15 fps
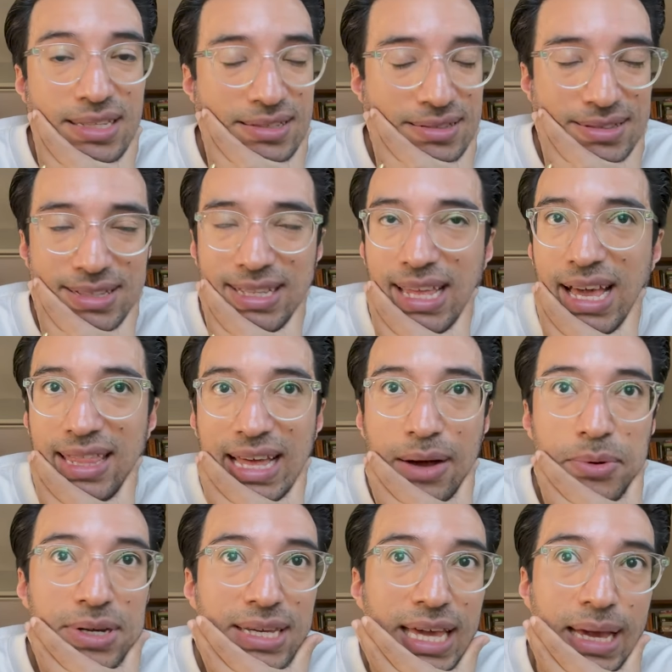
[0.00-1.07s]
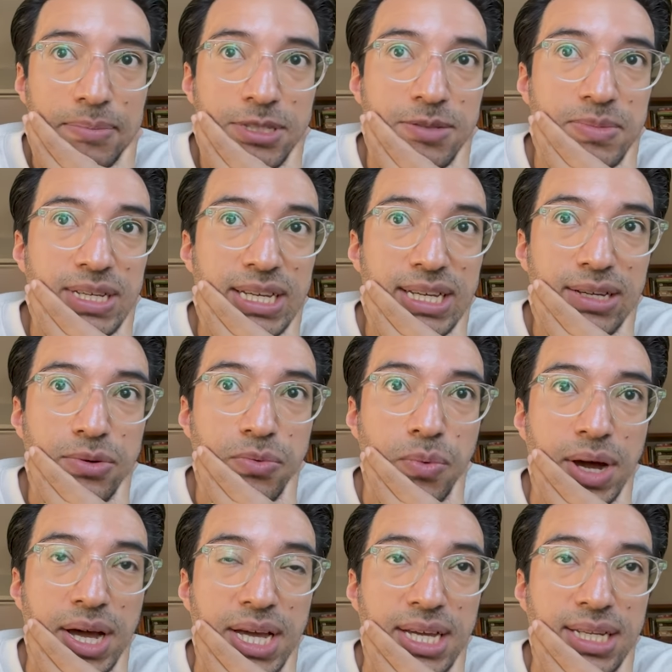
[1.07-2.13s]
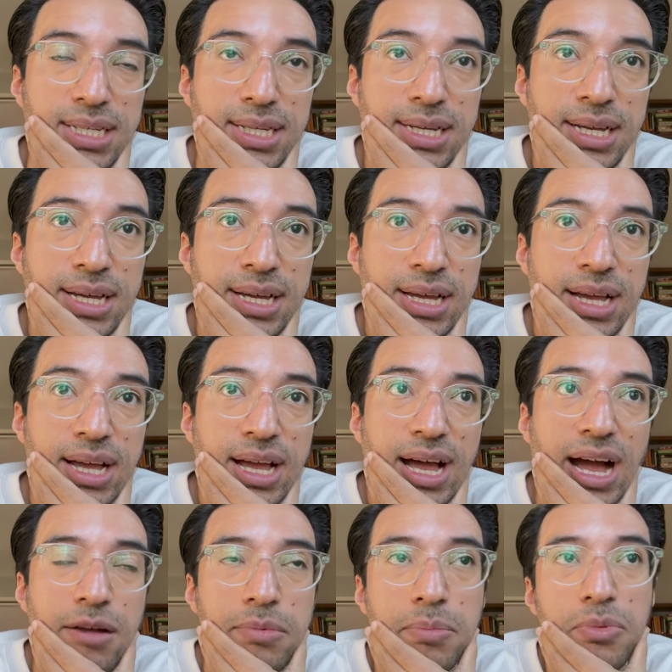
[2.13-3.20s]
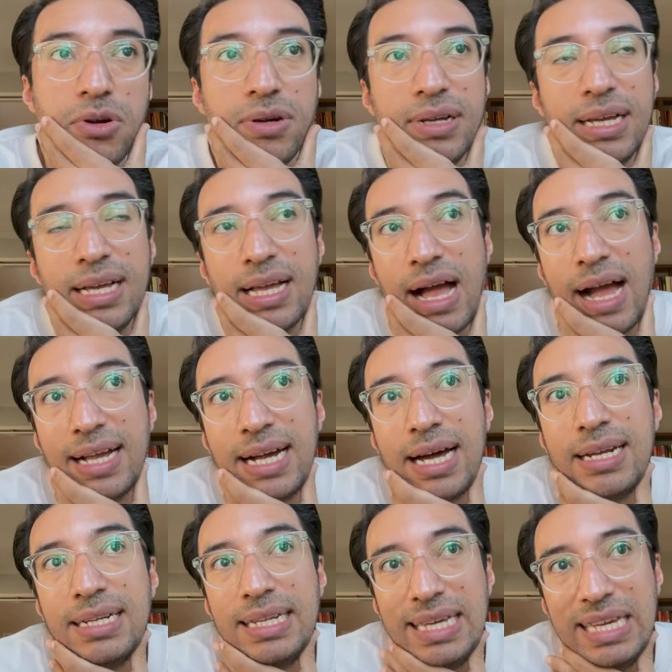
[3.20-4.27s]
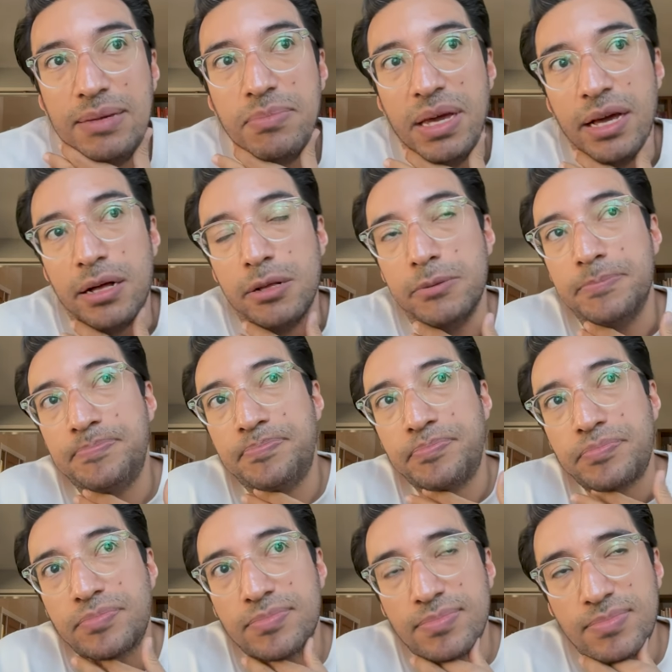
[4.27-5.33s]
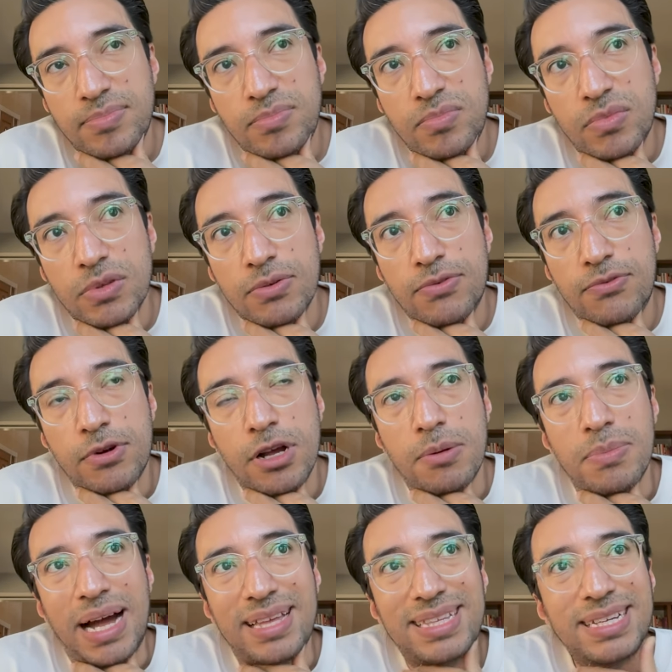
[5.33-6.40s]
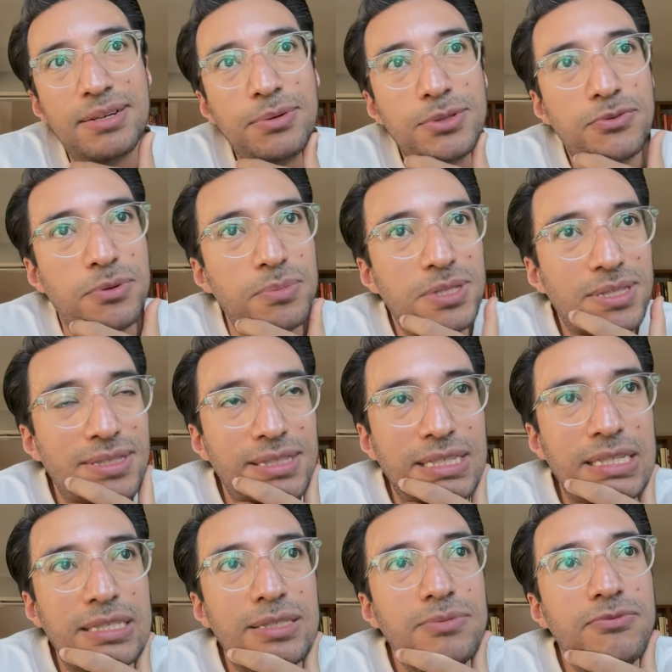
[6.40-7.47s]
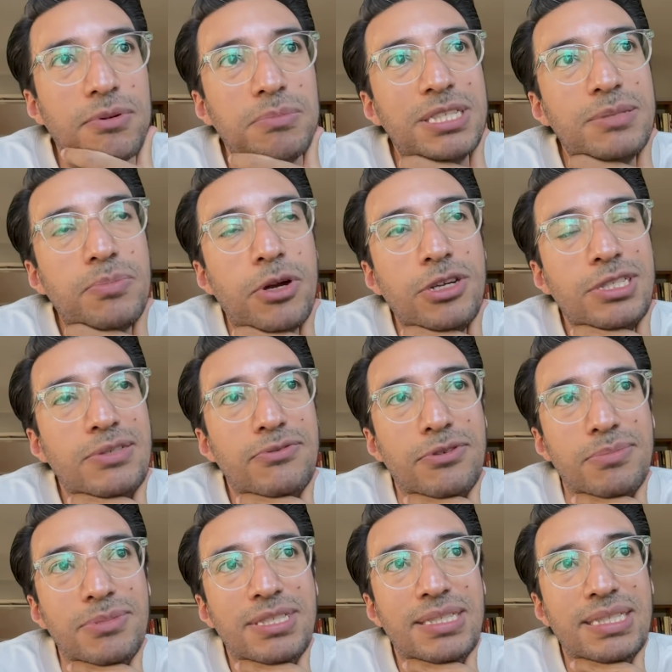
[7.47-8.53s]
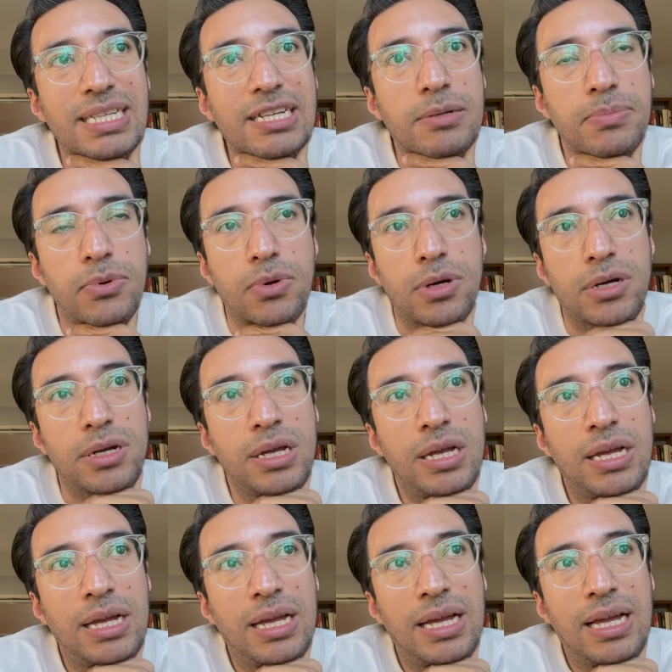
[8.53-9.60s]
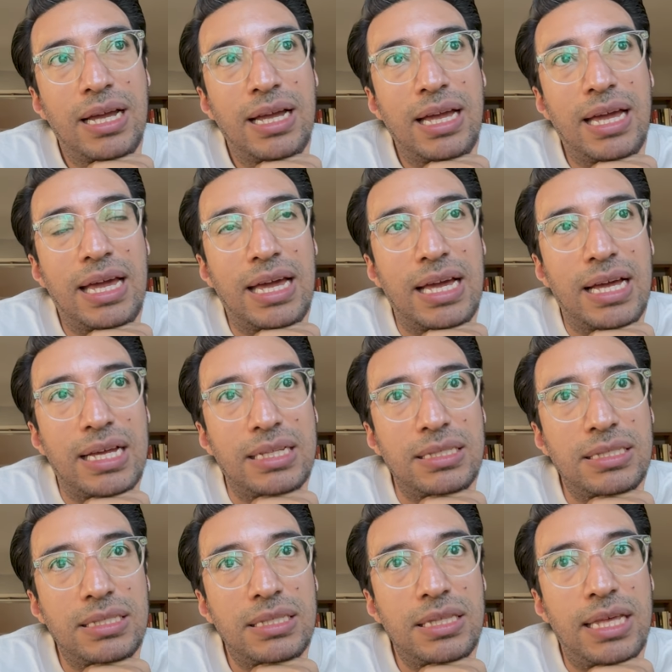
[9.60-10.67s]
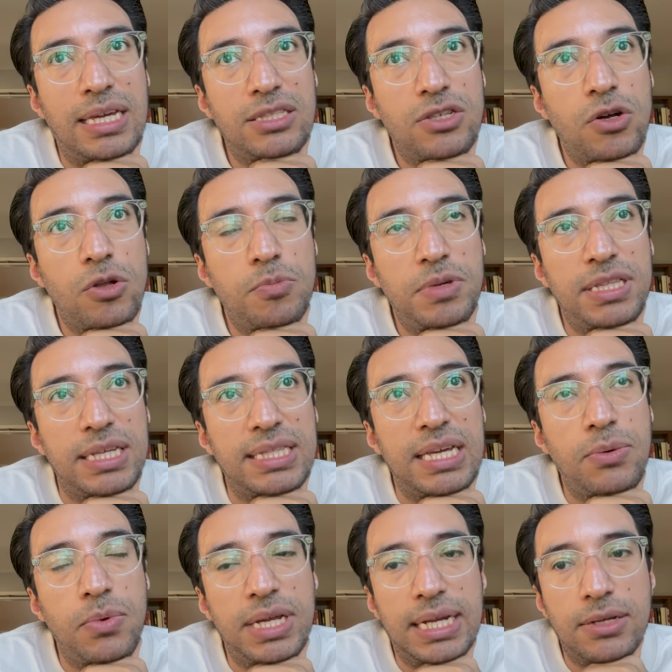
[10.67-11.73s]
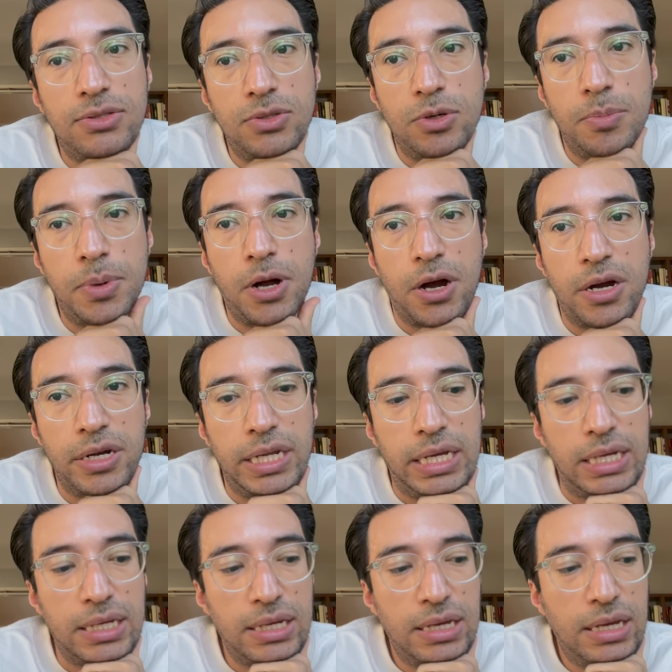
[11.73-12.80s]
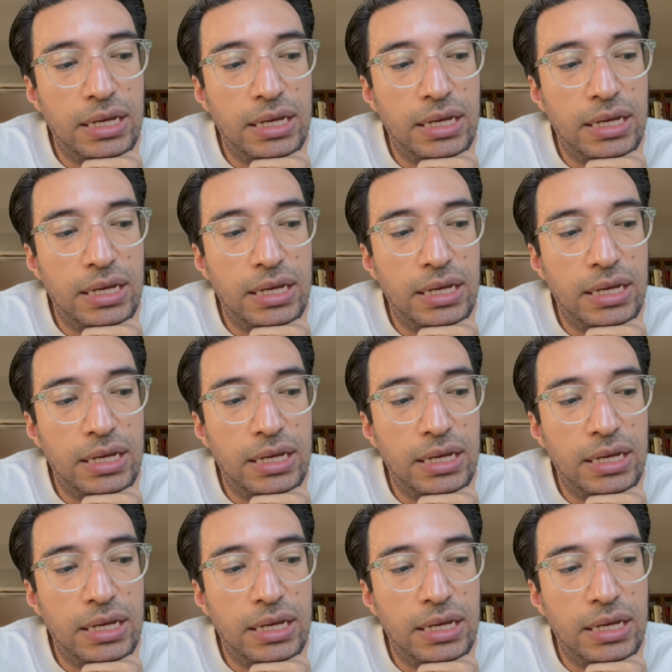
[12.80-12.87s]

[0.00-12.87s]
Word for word: Yeah, that one came to me when I remember I got an email from I think it was from these from this person from Singapore and they told me that they went out to a party